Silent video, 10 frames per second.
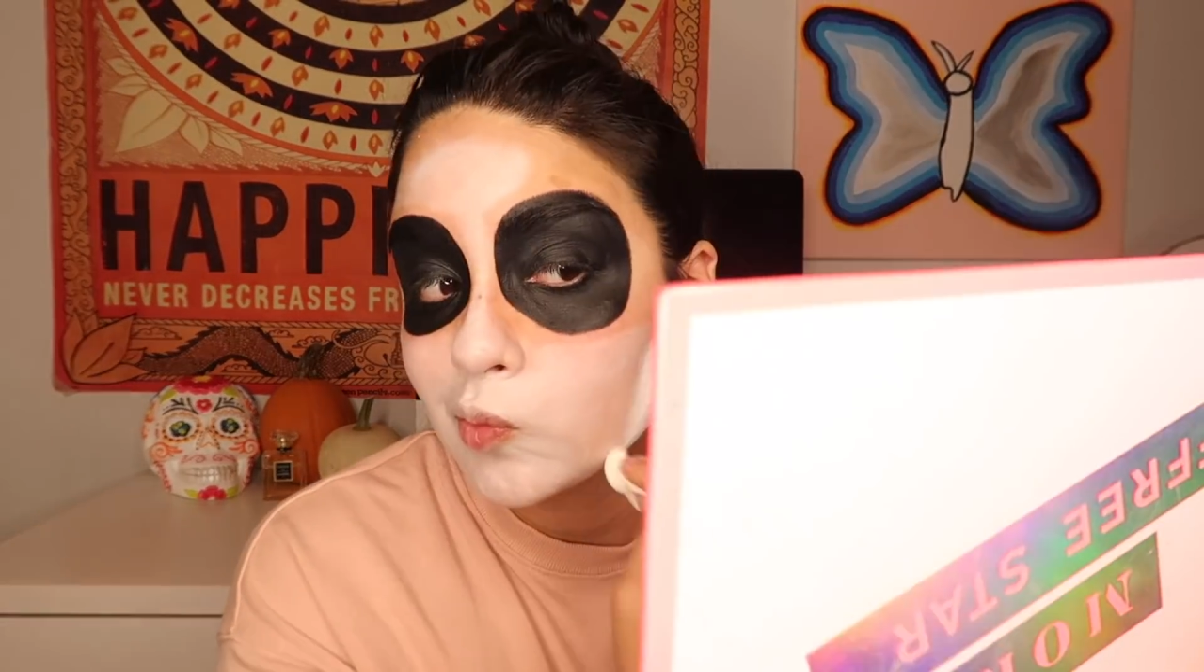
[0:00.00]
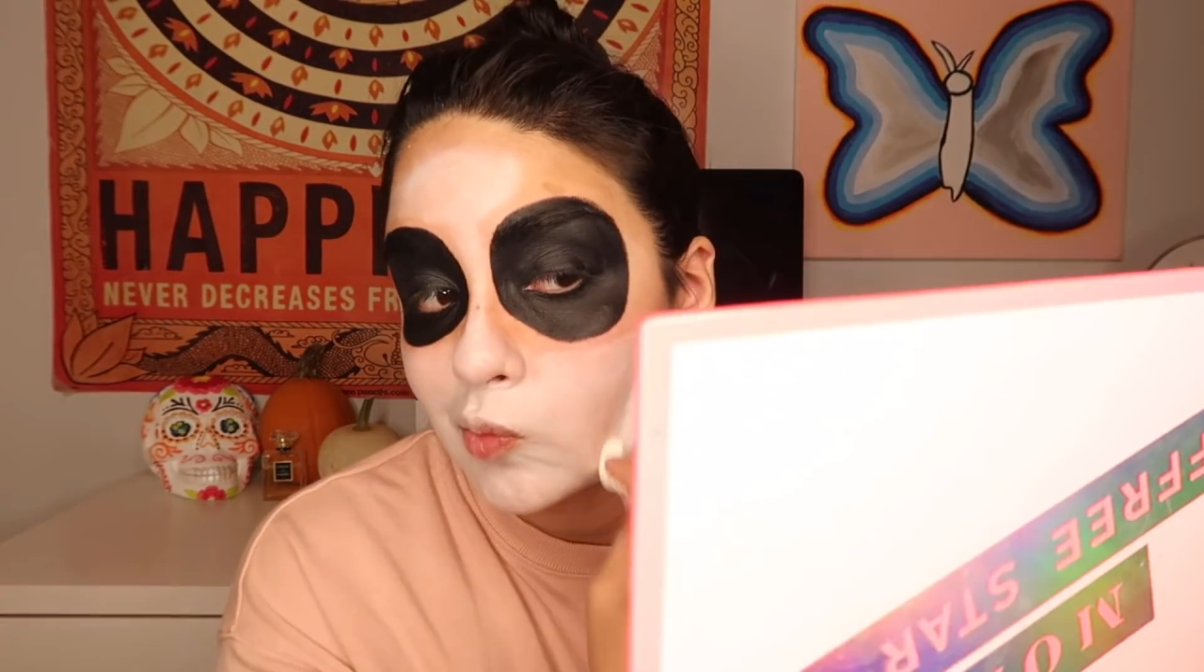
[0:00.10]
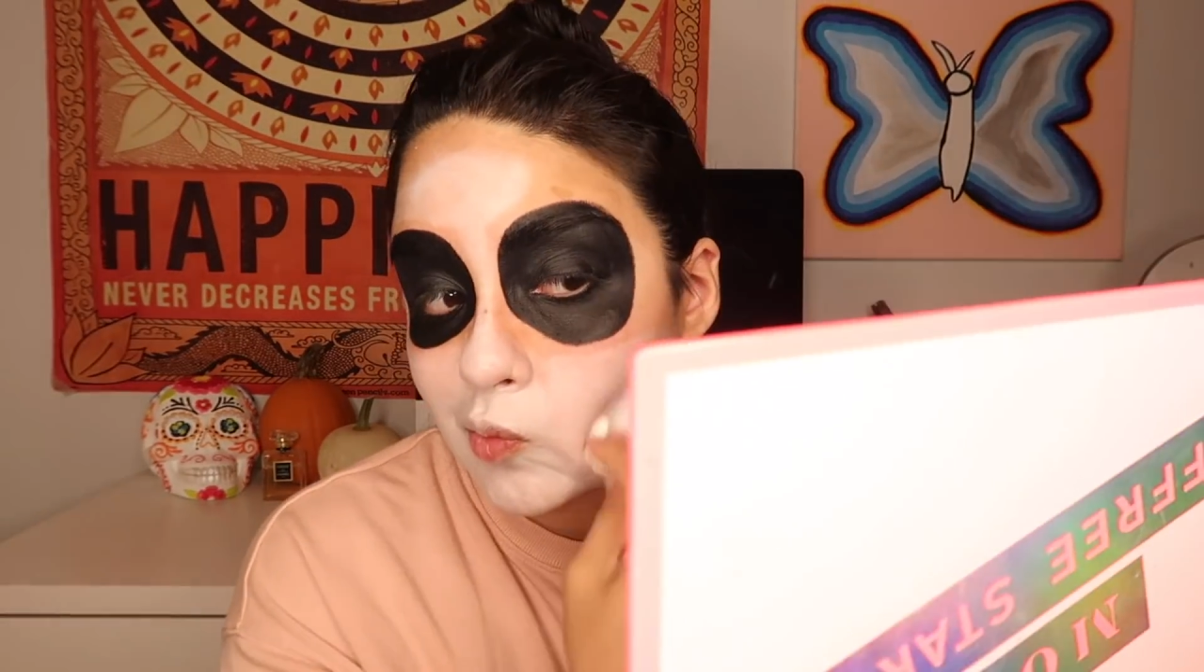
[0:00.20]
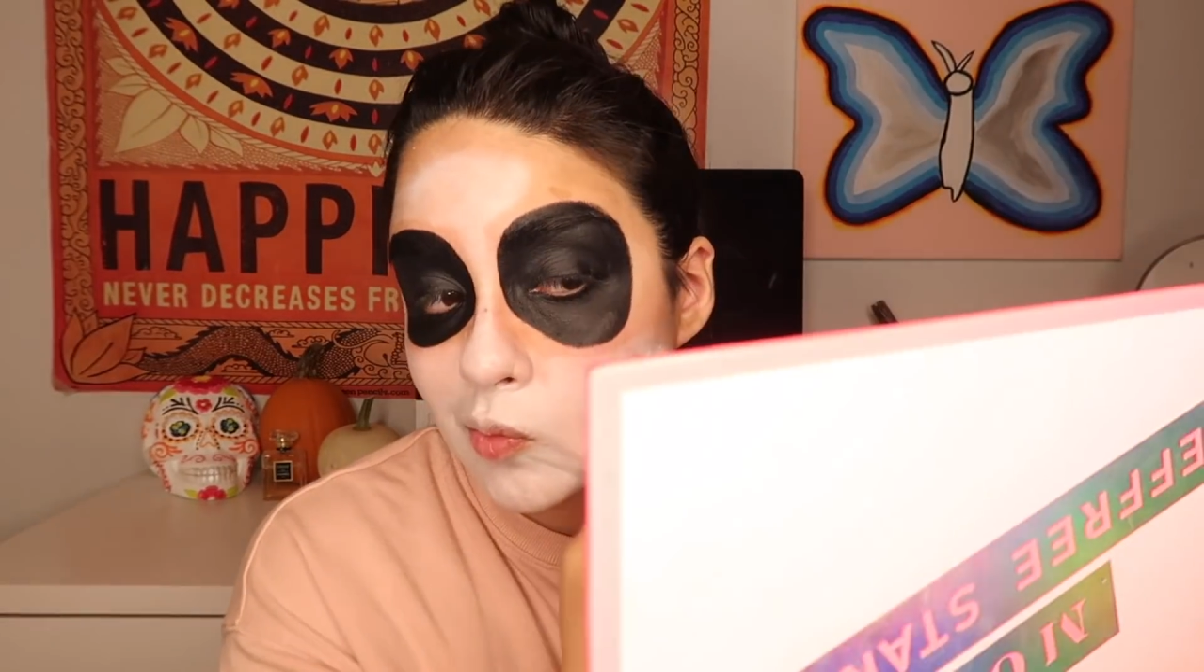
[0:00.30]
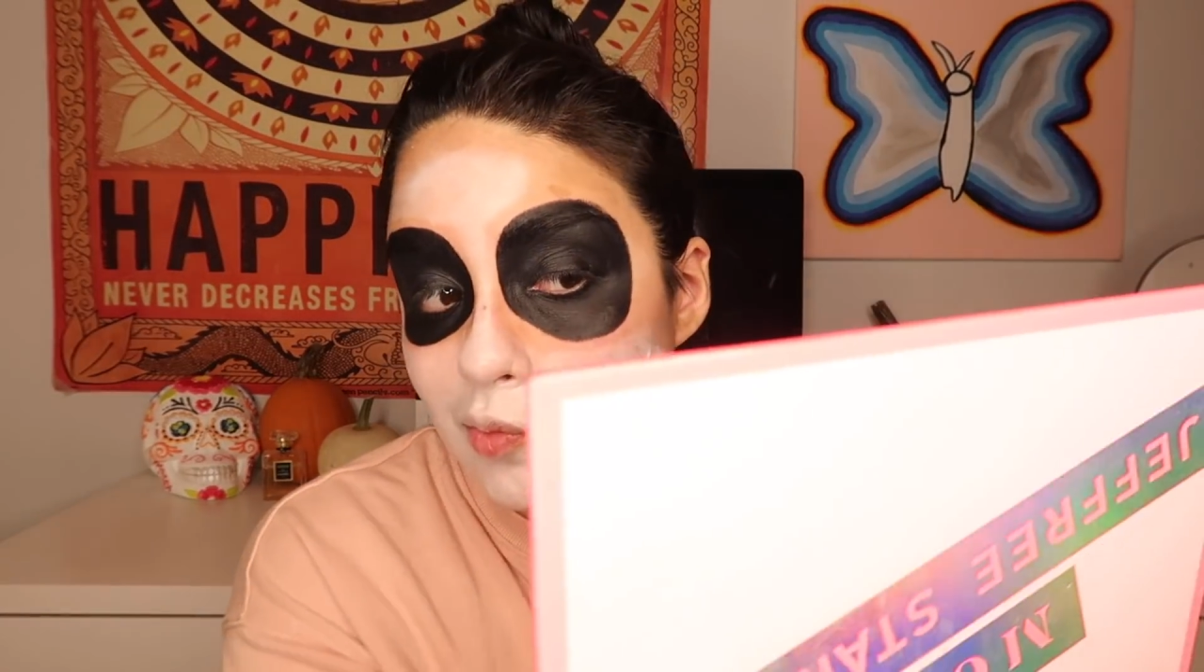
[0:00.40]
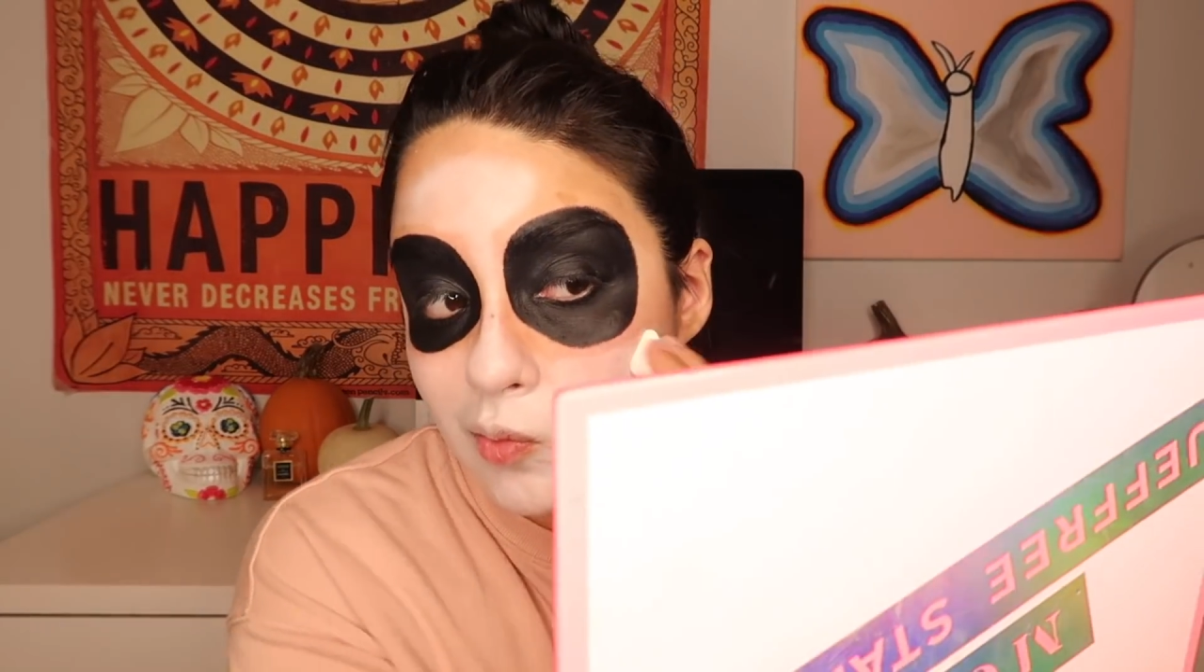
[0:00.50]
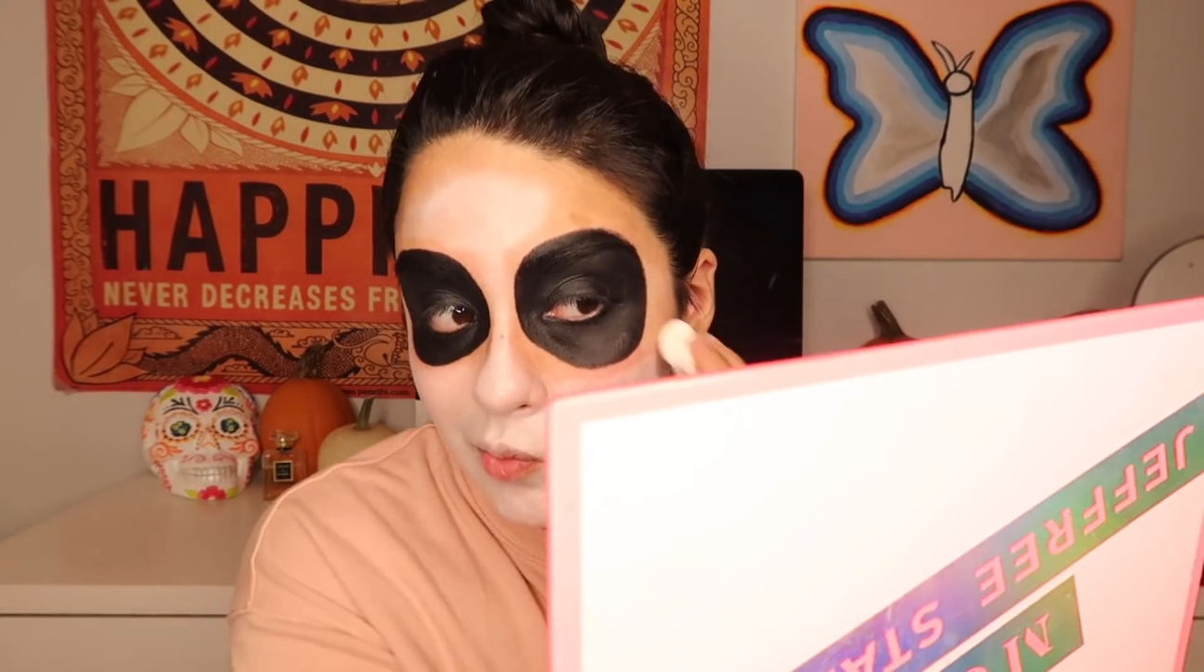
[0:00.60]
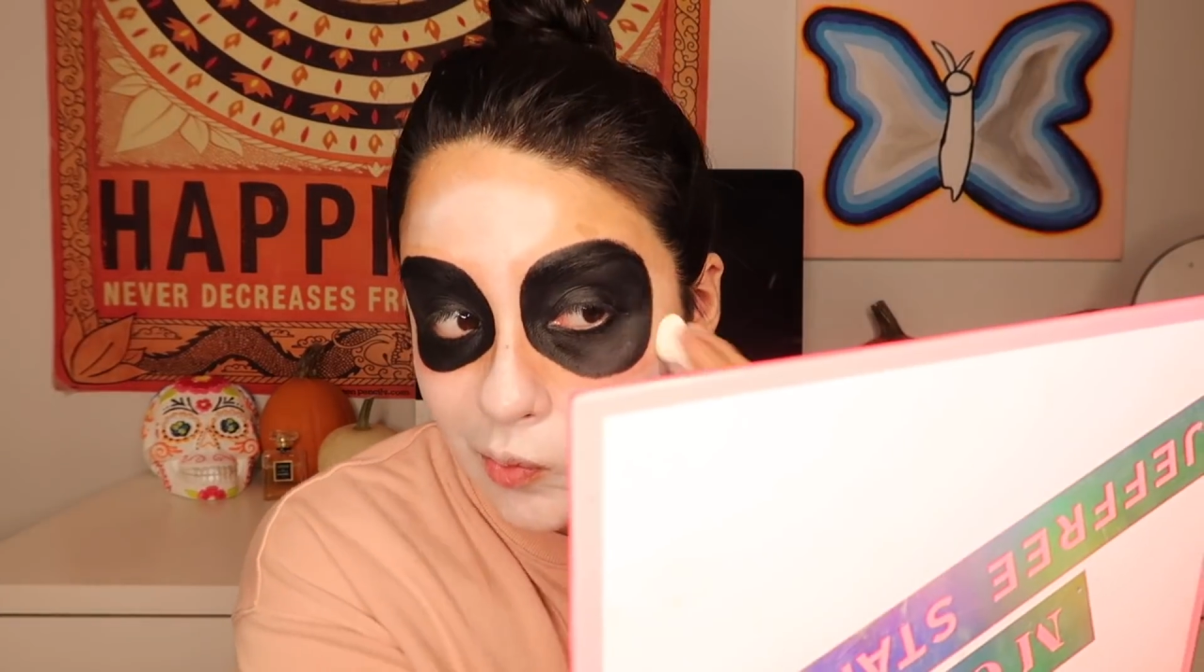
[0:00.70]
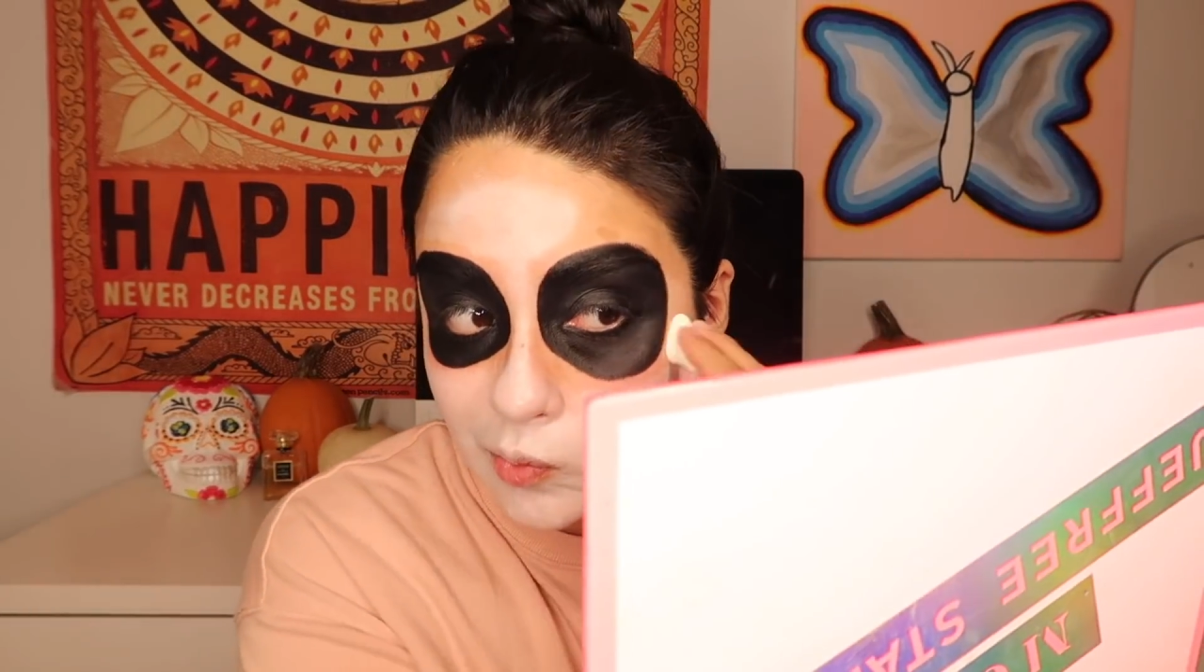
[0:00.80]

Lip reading: the day of,